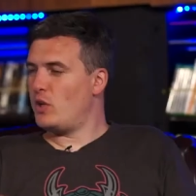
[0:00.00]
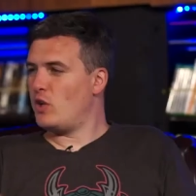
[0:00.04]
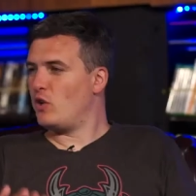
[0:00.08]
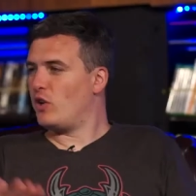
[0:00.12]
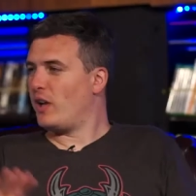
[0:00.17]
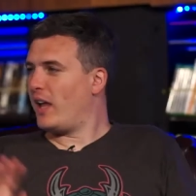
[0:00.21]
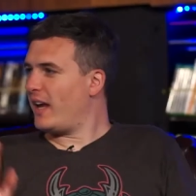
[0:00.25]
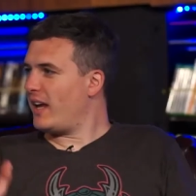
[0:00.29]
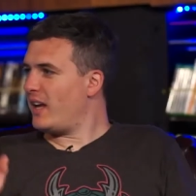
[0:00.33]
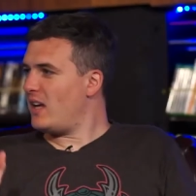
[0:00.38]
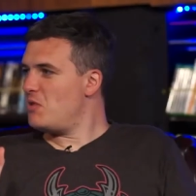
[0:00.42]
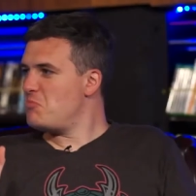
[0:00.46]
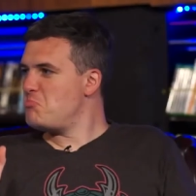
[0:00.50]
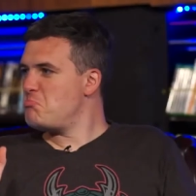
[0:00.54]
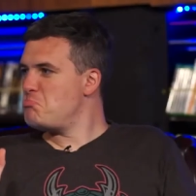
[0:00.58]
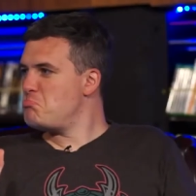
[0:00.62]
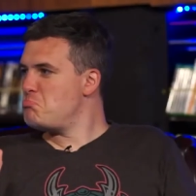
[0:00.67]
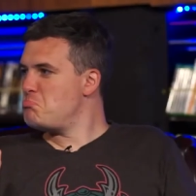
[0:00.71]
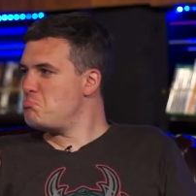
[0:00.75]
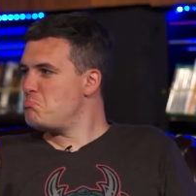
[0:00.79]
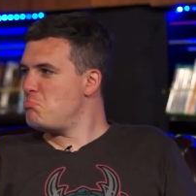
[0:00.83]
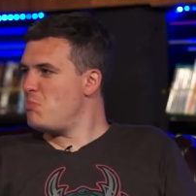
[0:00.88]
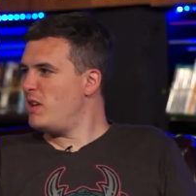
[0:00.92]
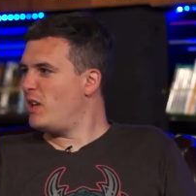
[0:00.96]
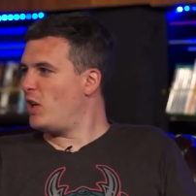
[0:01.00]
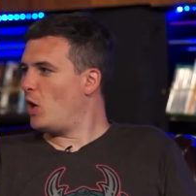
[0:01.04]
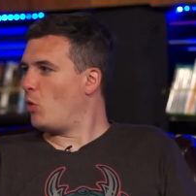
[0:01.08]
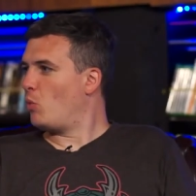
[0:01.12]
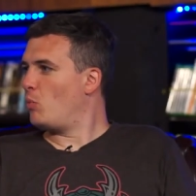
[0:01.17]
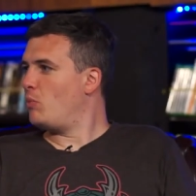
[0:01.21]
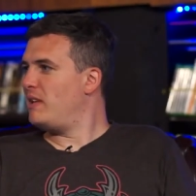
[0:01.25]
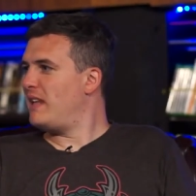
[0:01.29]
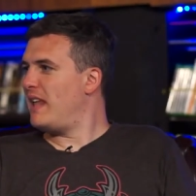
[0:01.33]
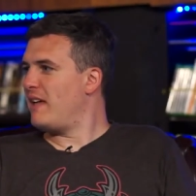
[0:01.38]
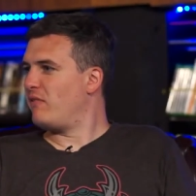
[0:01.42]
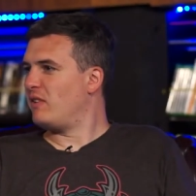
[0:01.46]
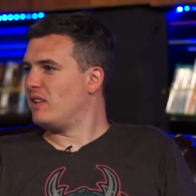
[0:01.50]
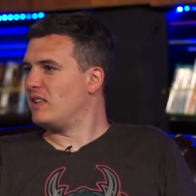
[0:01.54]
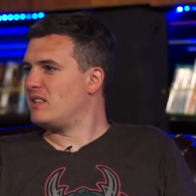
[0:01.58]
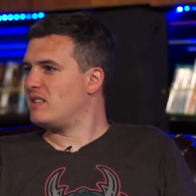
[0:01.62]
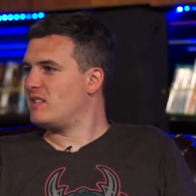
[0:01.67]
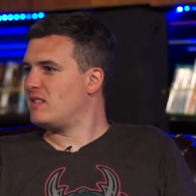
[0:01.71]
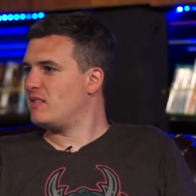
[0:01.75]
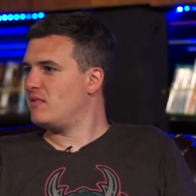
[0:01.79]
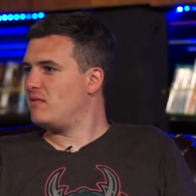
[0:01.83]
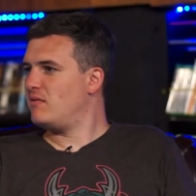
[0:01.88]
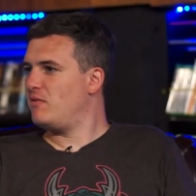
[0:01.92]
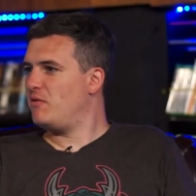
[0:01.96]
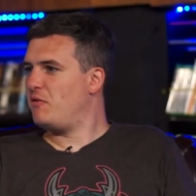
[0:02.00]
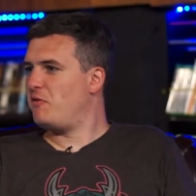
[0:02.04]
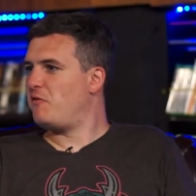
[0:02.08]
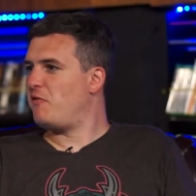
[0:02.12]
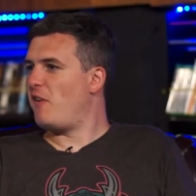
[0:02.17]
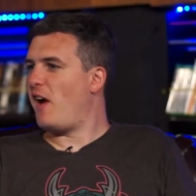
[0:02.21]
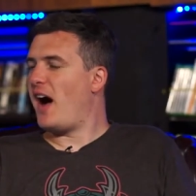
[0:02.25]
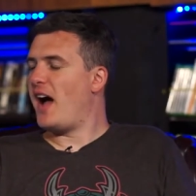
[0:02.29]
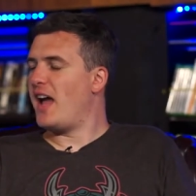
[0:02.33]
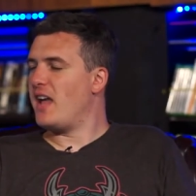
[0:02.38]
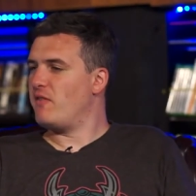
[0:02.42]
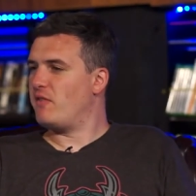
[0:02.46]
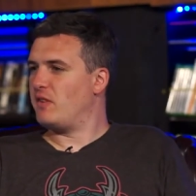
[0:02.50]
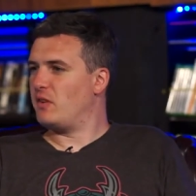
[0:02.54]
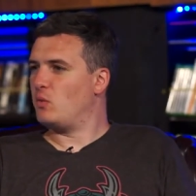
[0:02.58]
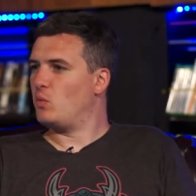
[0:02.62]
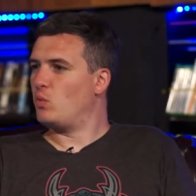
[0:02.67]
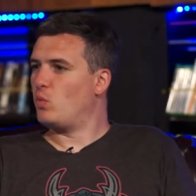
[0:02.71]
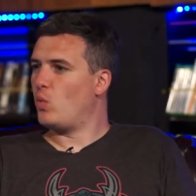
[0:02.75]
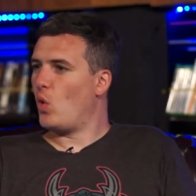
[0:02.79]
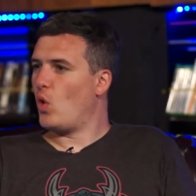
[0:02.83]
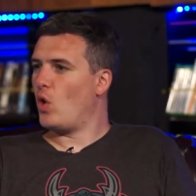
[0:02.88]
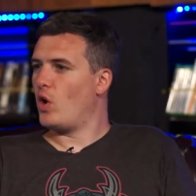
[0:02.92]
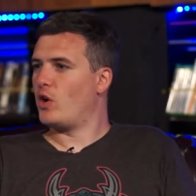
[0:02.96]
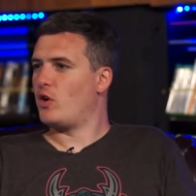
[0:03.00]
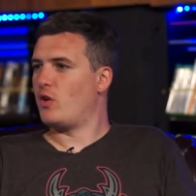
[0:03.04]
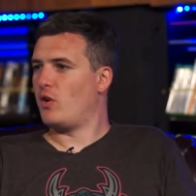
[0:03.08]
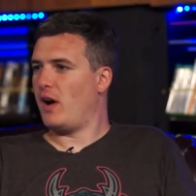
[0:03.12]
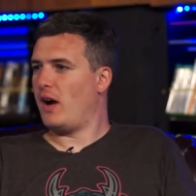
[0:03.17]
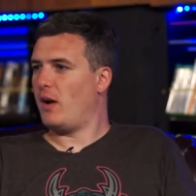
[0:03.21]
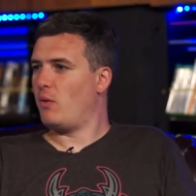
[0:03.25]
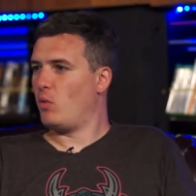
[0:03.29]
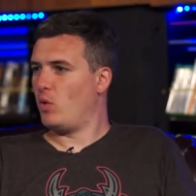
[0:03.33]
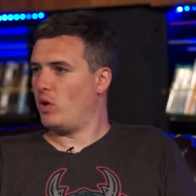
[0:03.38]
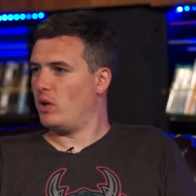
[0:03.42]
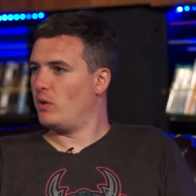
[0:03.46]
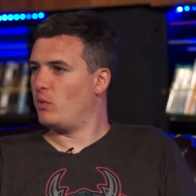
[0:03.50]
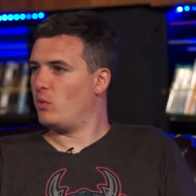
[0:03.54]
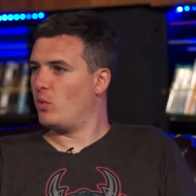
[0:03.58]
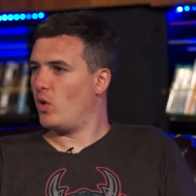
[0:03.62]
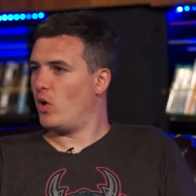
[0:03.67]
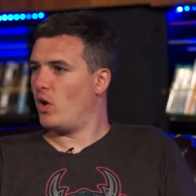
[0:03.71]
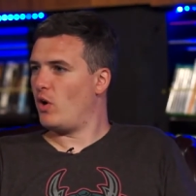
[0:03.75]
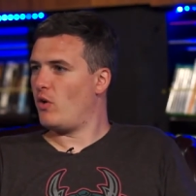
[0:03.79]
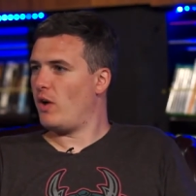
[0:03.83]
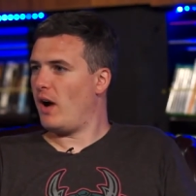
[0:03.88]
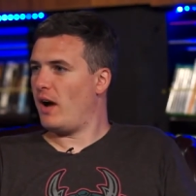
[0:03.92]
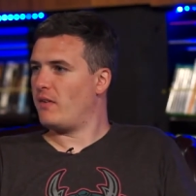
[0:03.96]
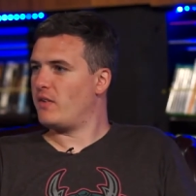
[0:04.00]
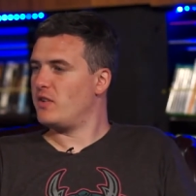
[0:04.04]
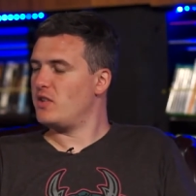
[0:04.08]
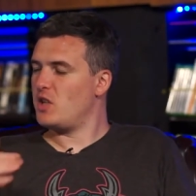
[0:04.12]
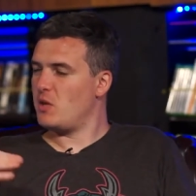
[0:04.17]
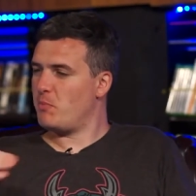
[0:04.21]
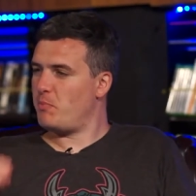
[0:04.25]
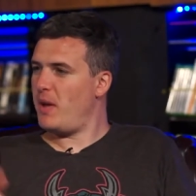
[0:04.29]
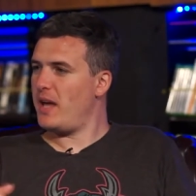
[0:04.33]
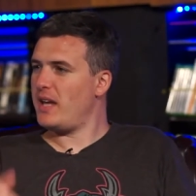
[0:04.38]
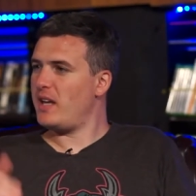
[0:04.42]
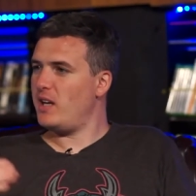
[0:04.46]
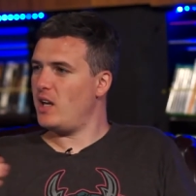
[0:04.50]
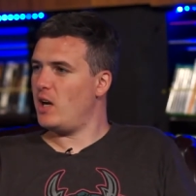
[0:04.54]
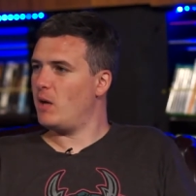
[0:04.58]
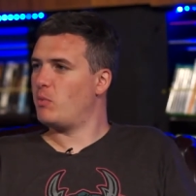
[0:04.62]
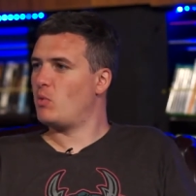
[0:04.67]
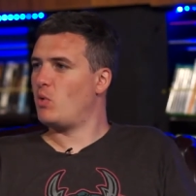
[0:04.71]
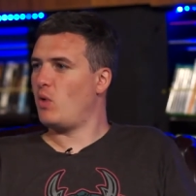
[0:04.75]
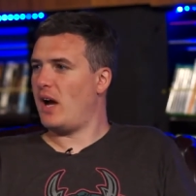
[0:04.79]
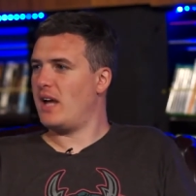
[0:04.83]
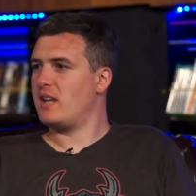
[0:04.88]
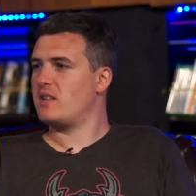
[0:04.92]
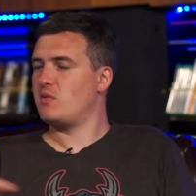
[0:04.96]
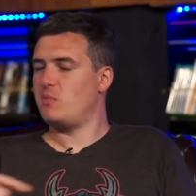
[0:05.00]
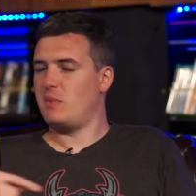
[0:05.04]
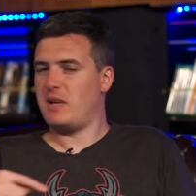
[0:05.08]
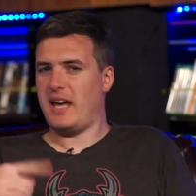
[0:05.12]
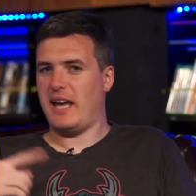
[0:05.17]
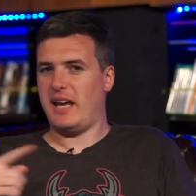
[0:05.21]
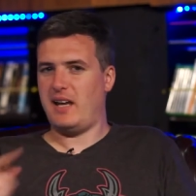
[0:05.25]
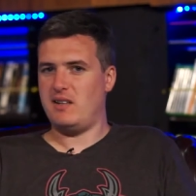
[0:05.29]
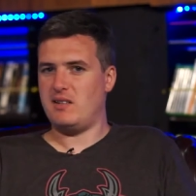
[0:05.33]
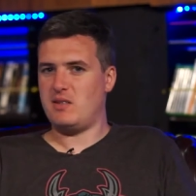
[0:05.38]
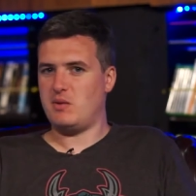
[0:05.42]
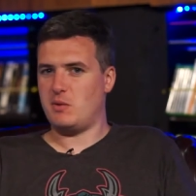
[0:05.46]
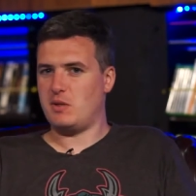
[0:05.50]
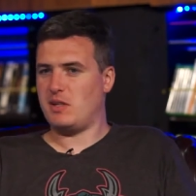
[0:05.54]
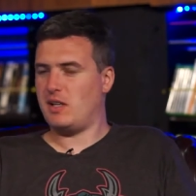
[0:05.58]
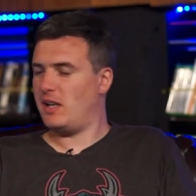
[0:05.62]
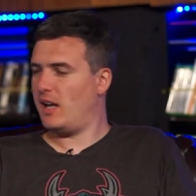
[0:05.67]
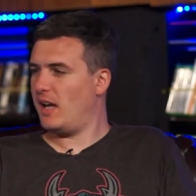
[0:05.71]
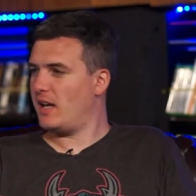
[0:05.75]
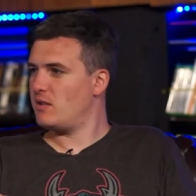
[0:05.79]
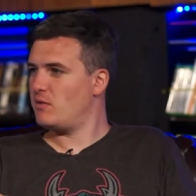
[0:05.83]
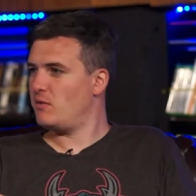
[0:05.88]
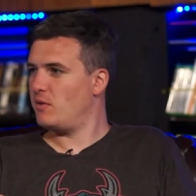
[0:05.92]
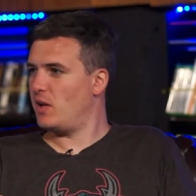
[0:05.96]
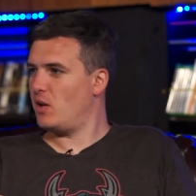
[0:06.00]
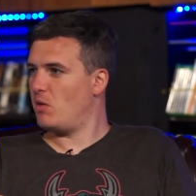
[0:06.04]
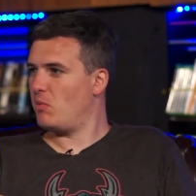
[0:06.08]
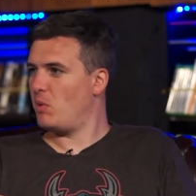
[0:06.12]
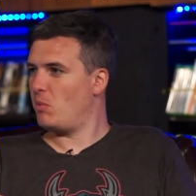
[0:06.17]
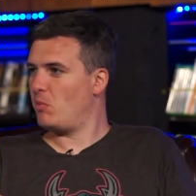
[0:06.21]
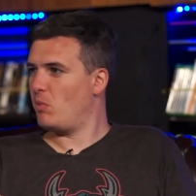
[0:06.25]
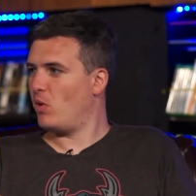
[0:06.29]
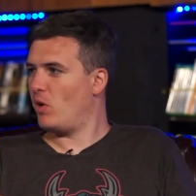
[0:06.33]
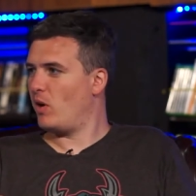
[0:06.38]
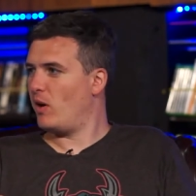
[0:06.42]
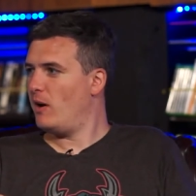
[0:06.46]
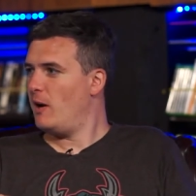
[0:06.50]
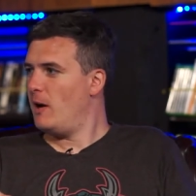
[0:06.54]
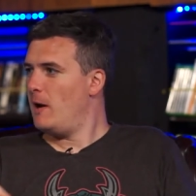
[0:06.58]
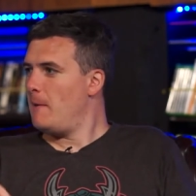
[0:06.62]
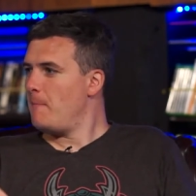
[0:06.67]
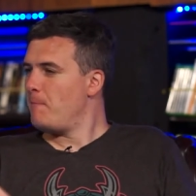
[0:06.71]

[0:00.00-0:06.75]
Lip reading: you're like, level 5 in World of Warcraft, because you're picking up quests, and we get into it in the next video a bit more.